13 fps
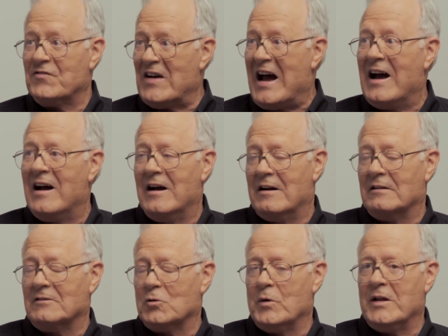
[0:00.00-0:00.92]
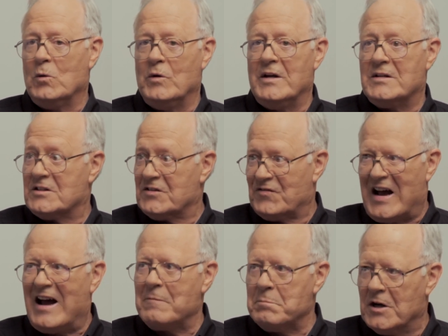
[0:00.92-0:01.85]
Five, uh, 20 weeks is
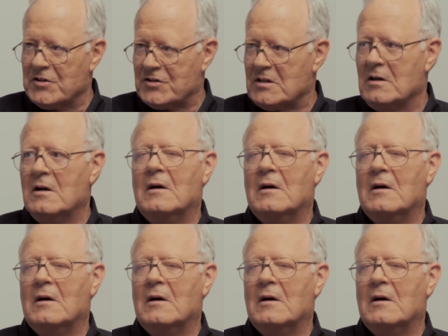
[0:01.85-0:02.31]
five months.